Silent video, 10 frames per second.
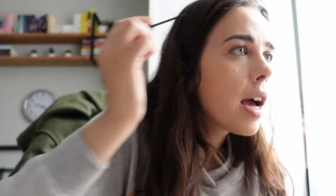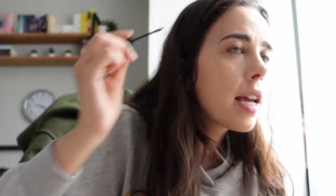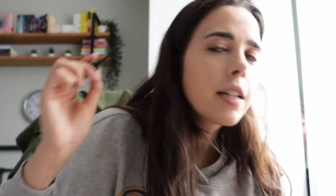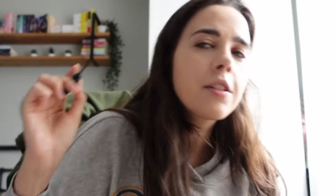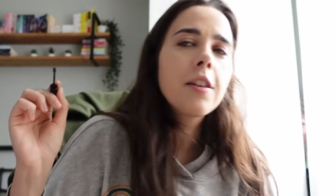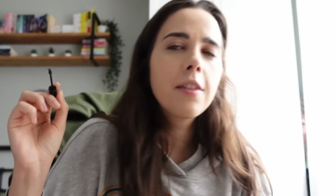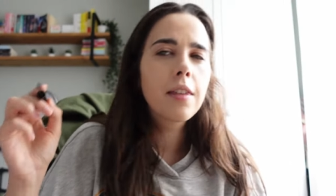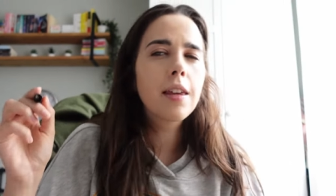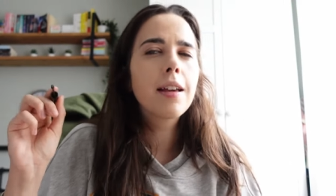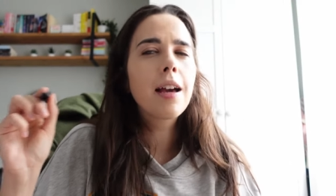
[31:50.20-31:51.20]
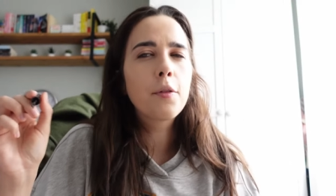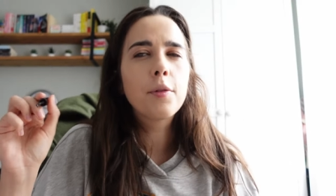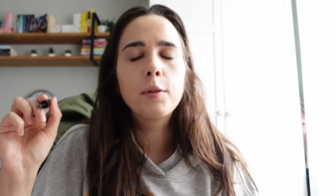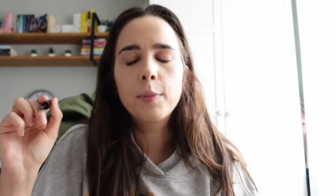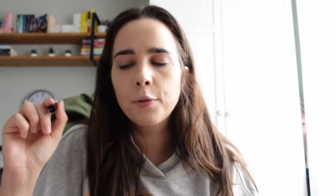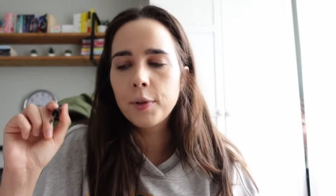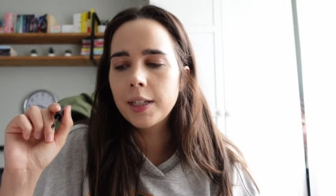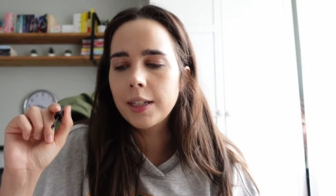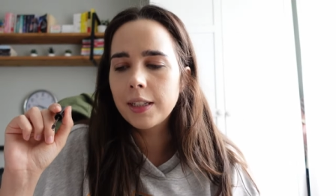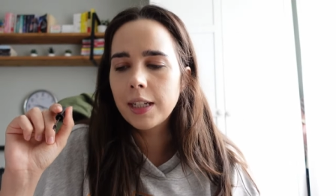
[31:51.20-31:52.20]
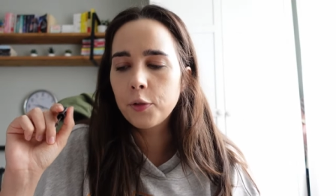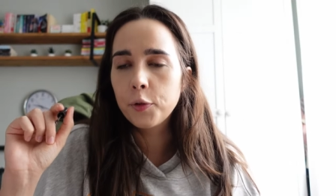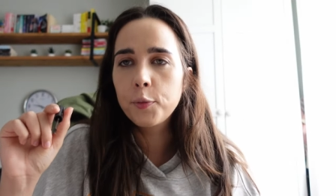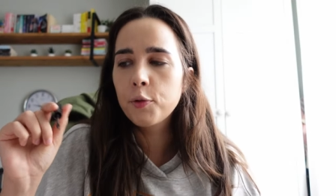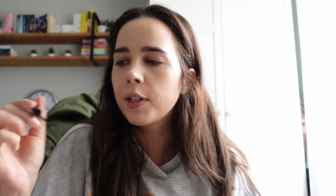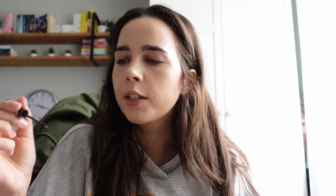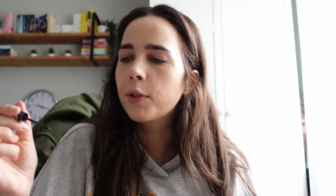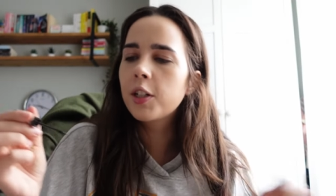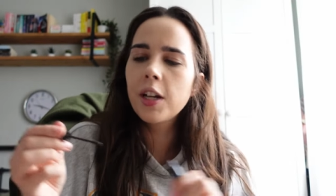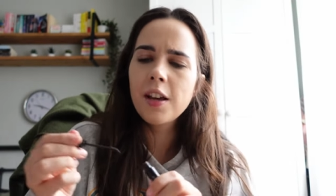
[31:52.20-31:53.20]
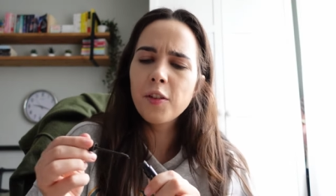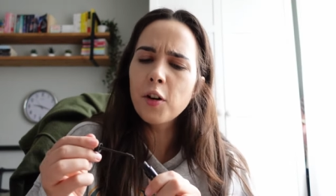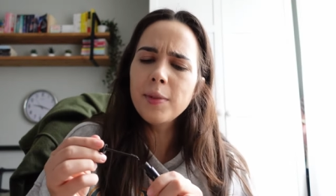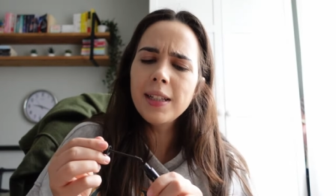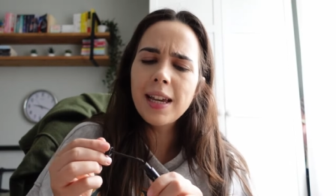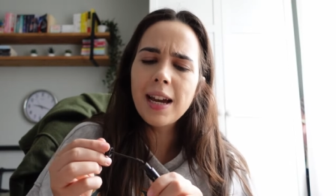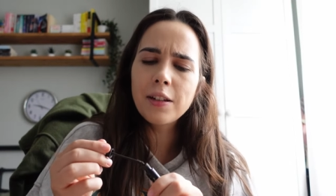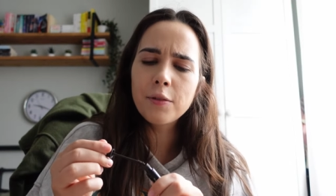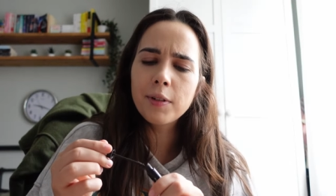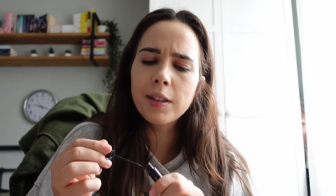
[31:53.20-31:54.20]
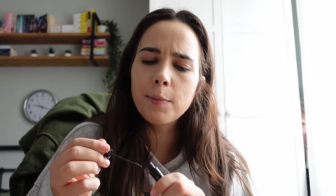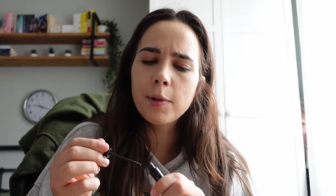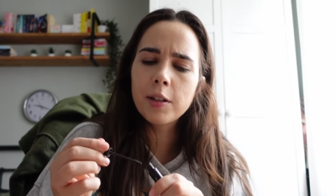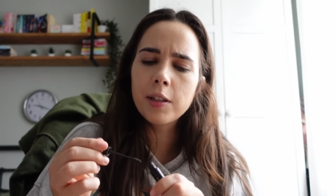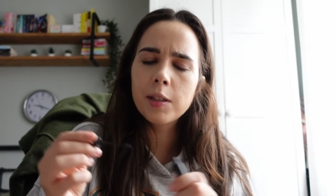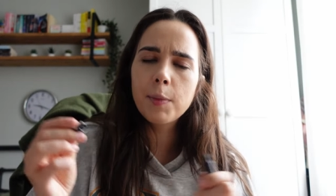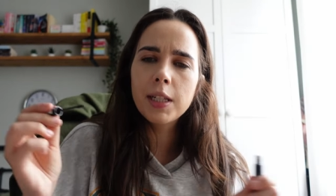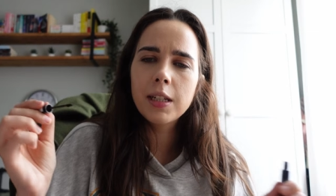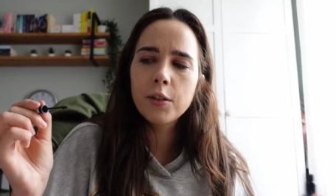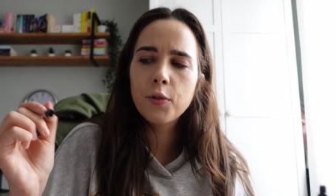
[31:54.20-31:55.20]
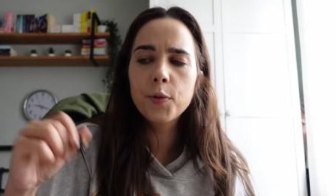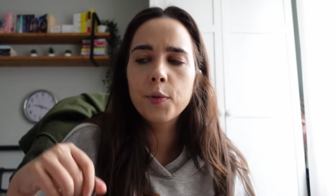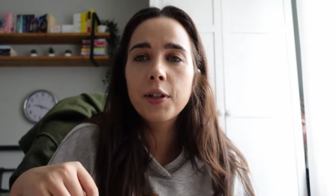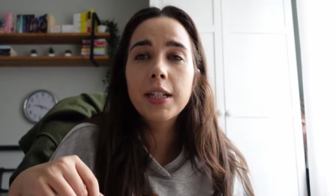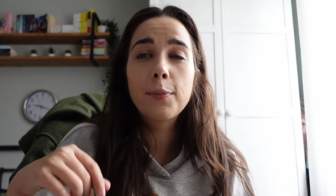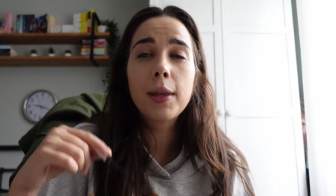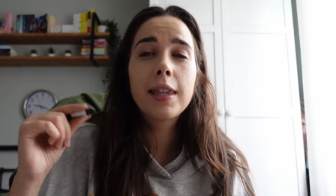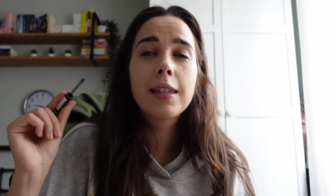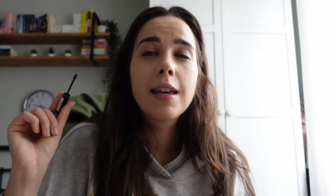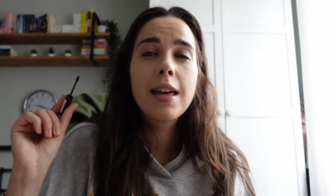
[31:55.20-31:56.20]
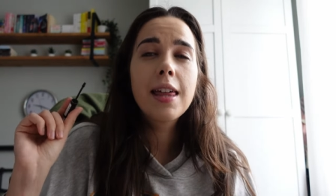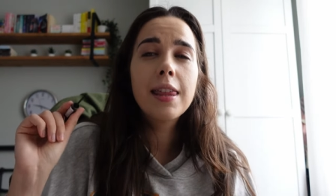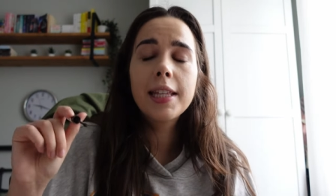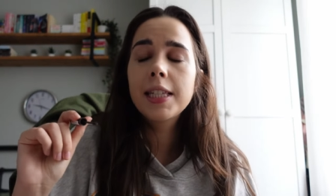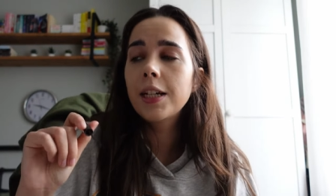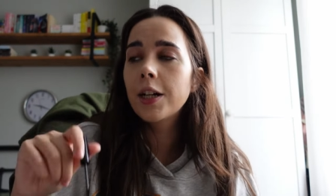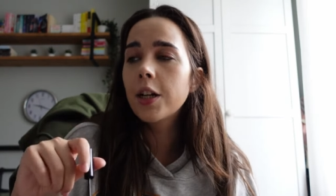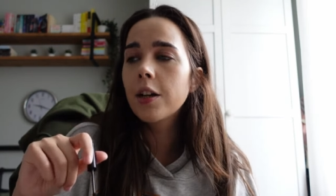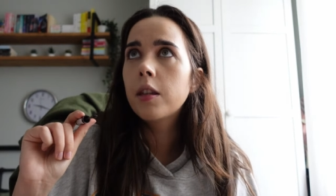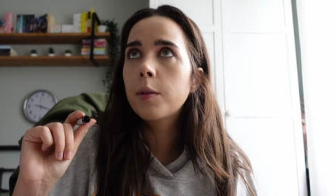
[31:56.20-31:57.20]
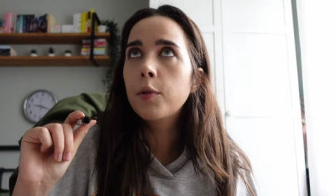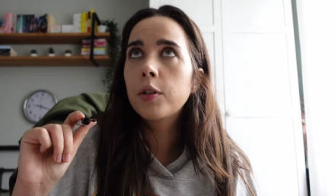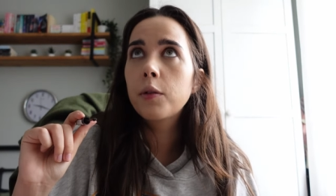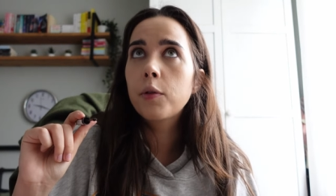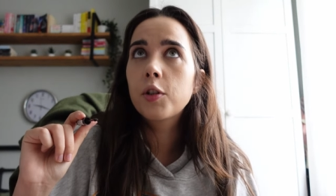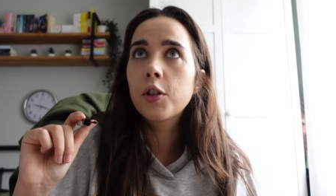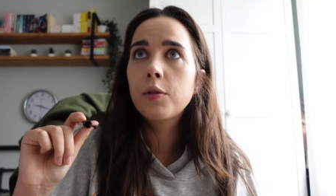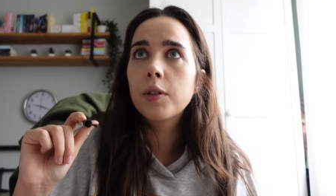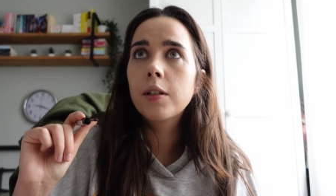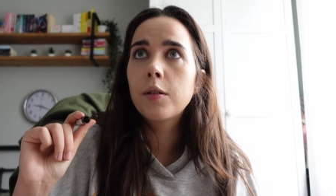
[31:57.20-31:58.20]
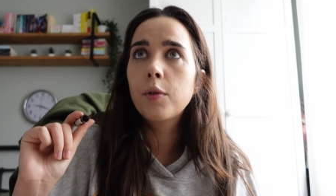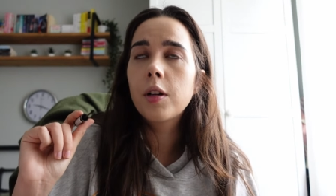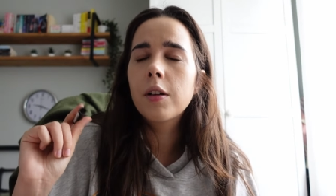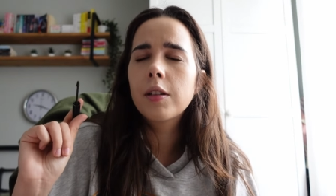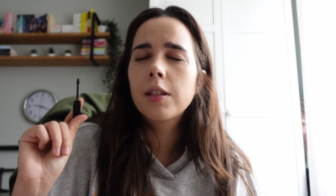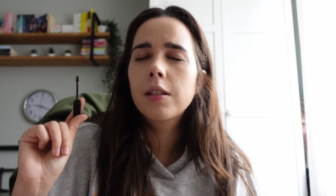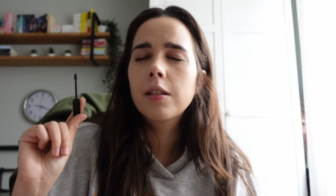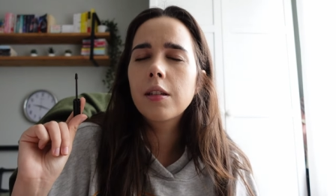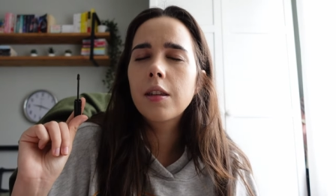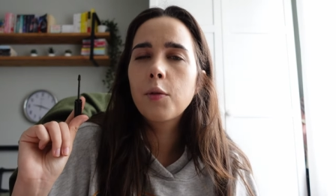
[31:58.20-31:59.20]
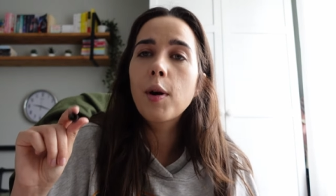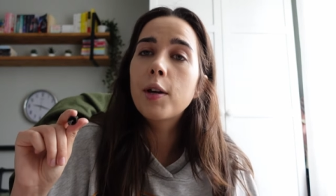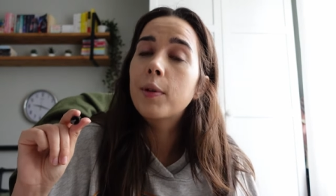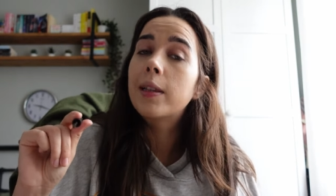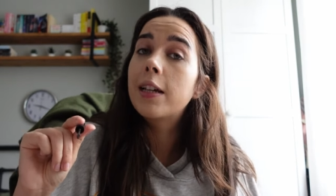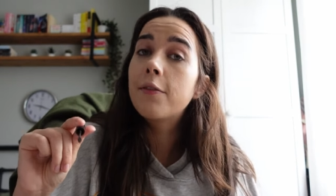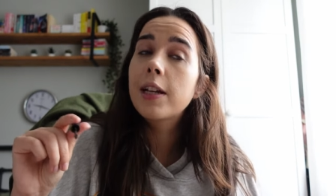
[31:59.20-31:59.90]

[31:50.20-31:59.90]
I actually think I will be reading the group read, which normally I don't really participate in the group read, but this year the book that was chosen was The Way We Live